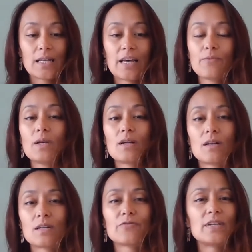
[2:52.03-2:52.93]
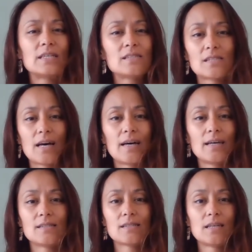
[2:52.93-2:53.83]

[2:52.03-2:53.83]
gave me a lot of insights